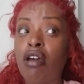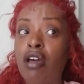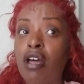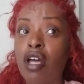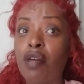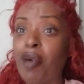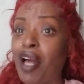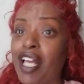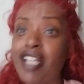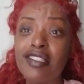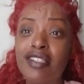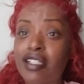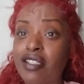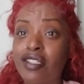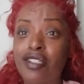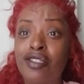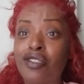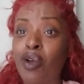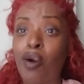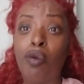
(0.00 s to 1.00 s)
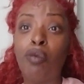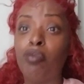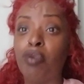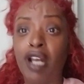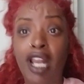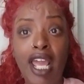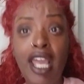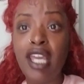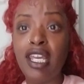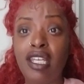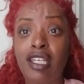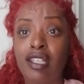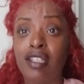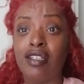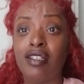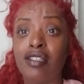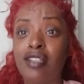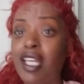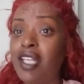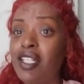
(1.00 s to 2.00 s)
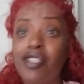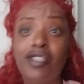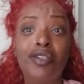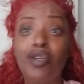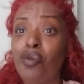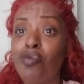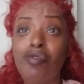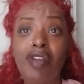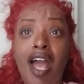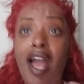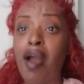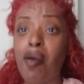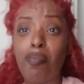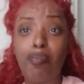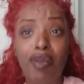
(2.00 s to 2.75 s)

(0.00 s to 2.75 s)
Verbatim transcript: My ancestors don't play. They do not